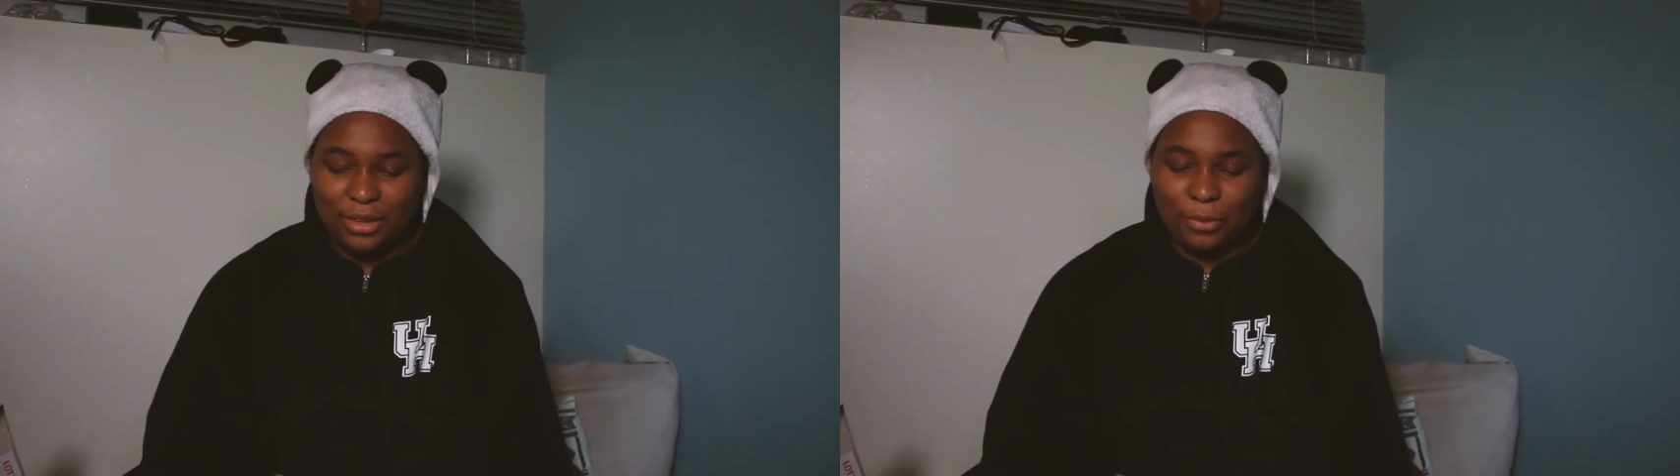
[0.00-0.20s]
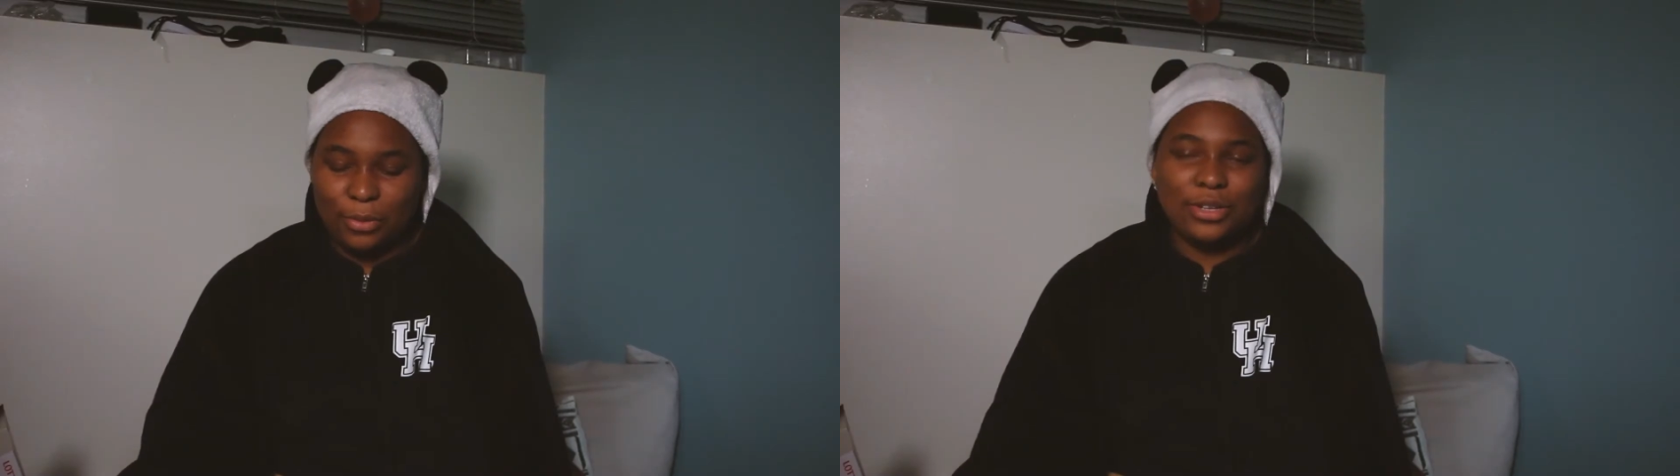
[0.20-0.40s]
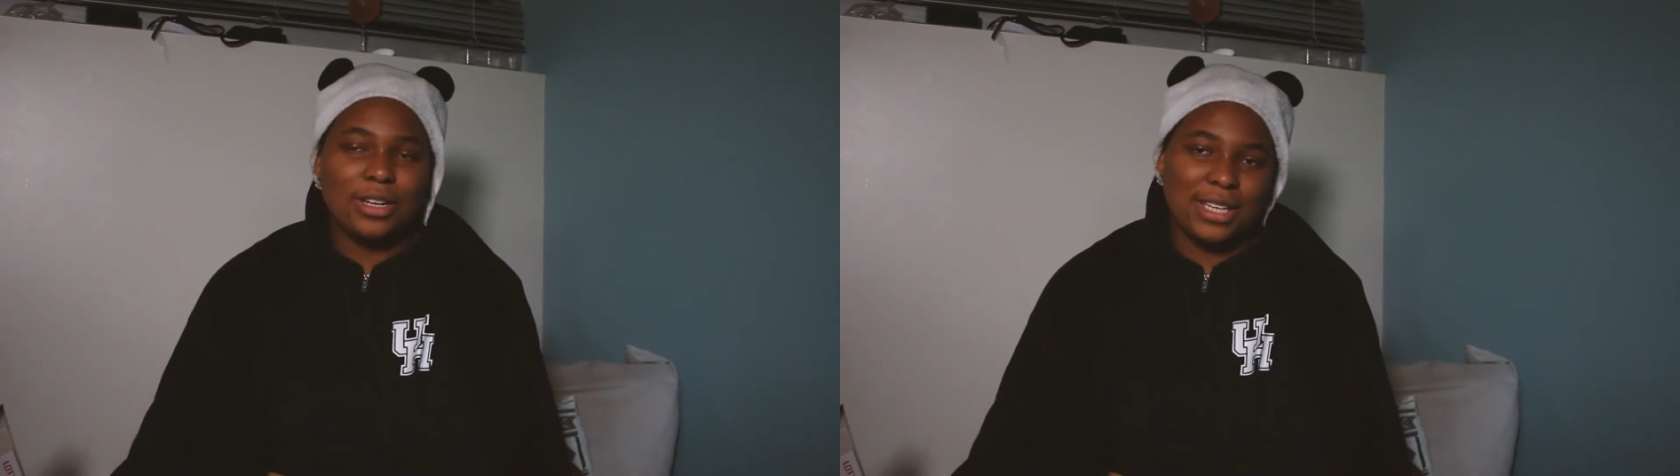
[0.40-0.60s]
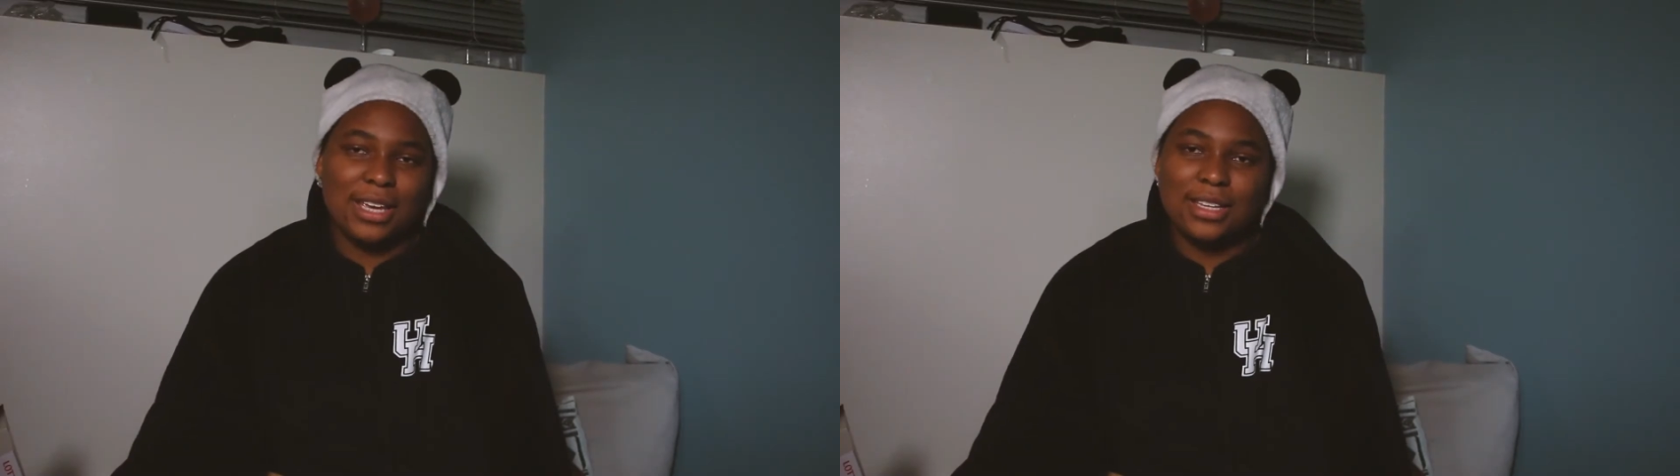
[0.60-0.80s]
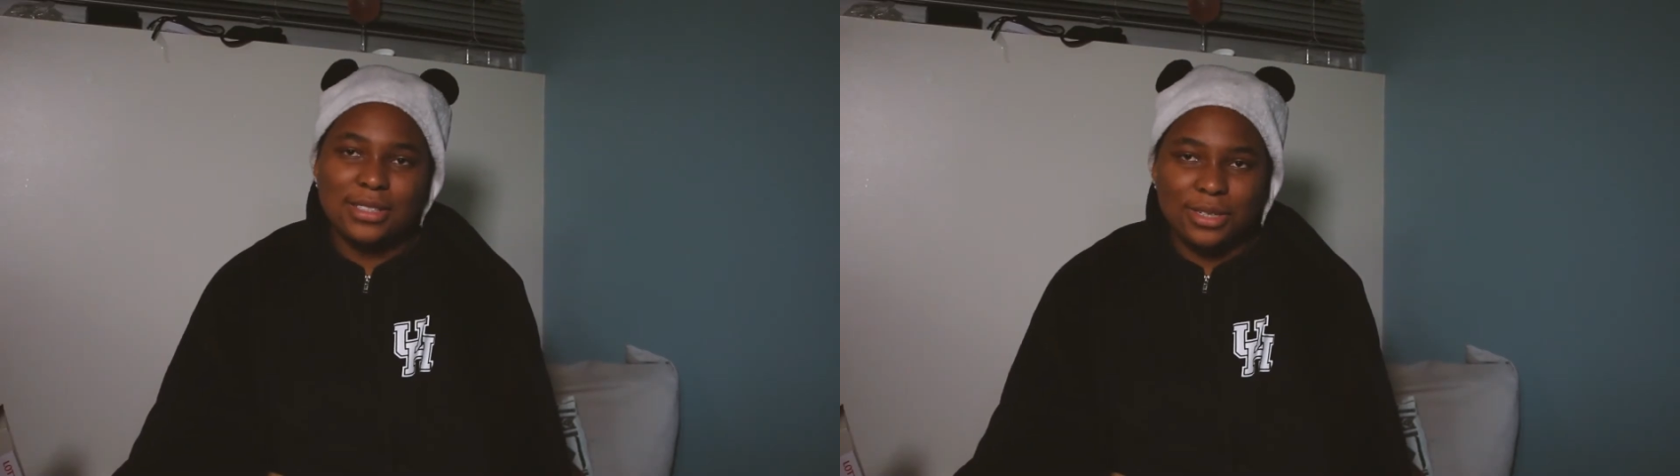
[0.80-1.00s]
We're not
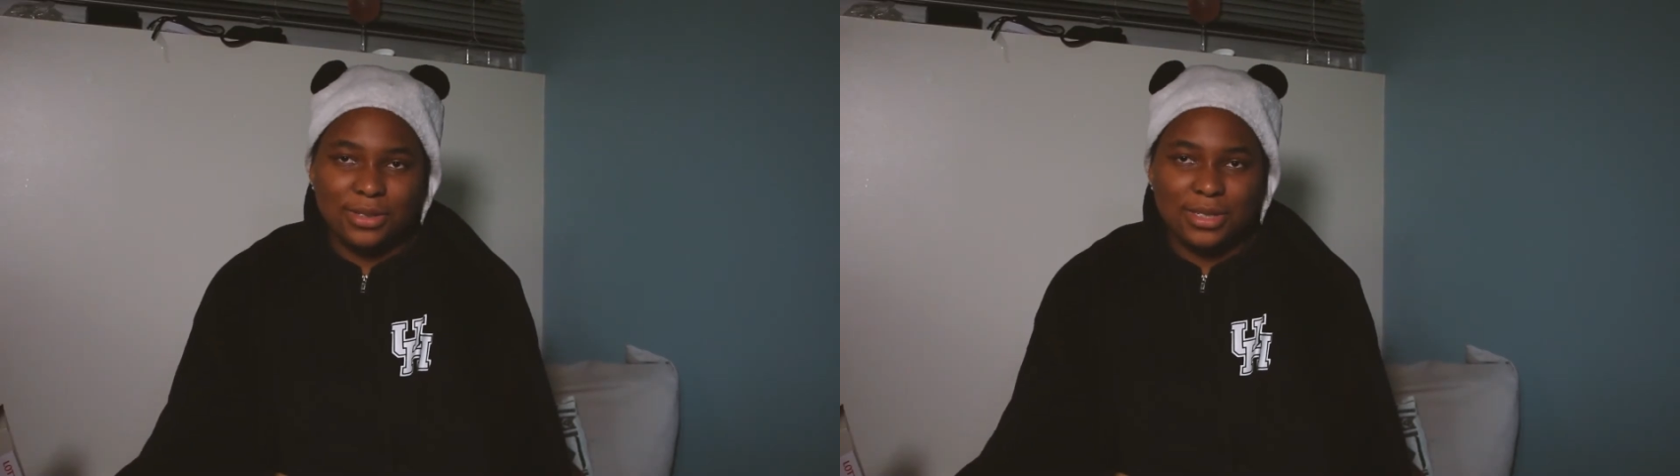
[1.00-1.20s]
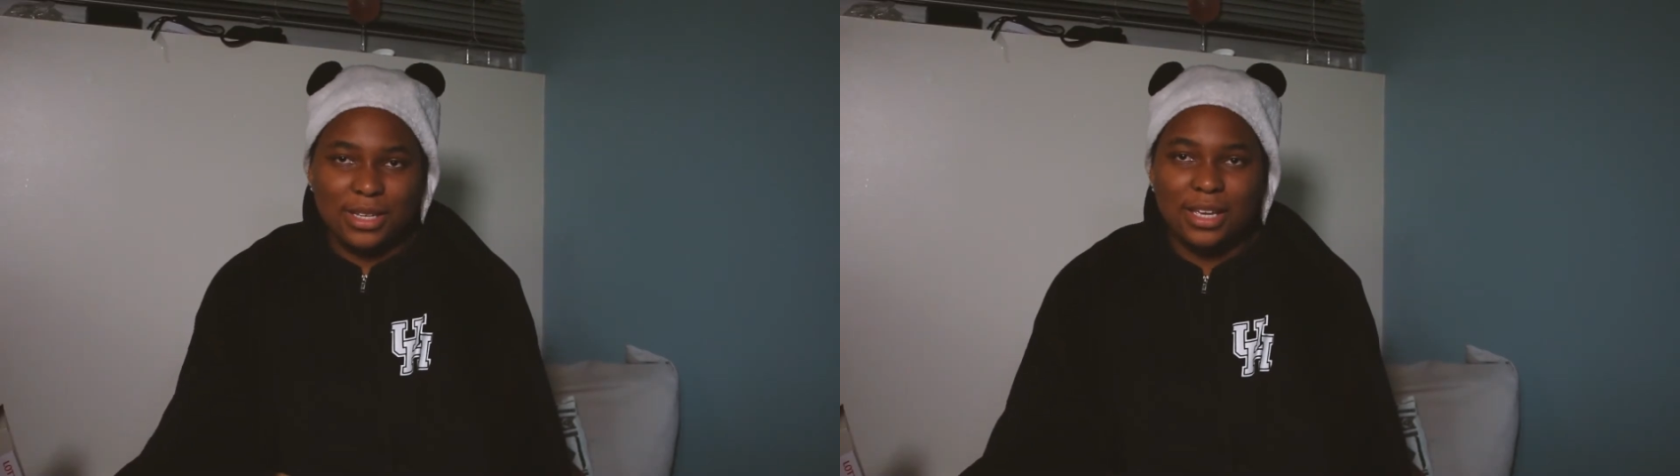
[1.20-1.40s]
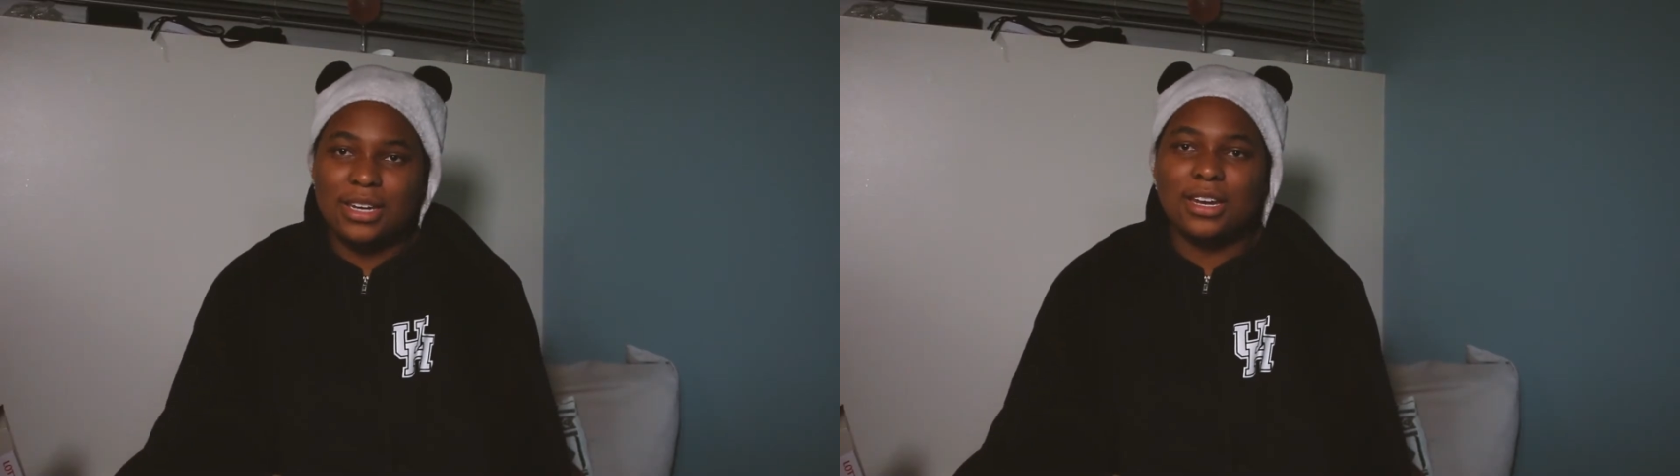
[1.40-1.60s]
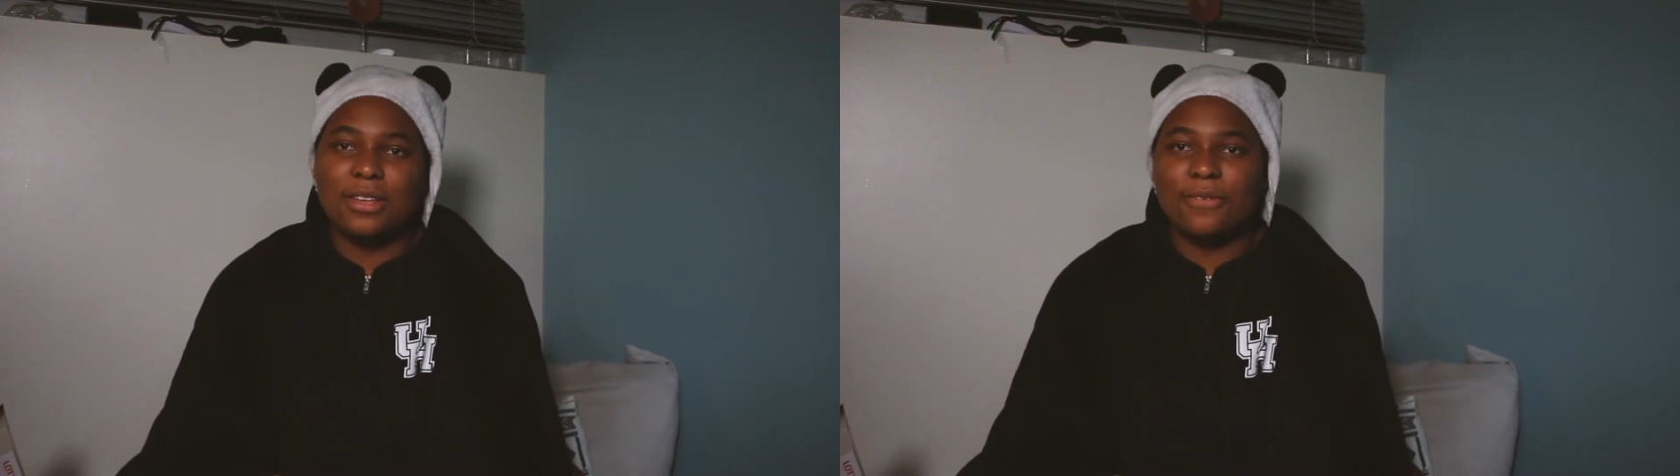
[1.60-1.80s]
taken seriously in any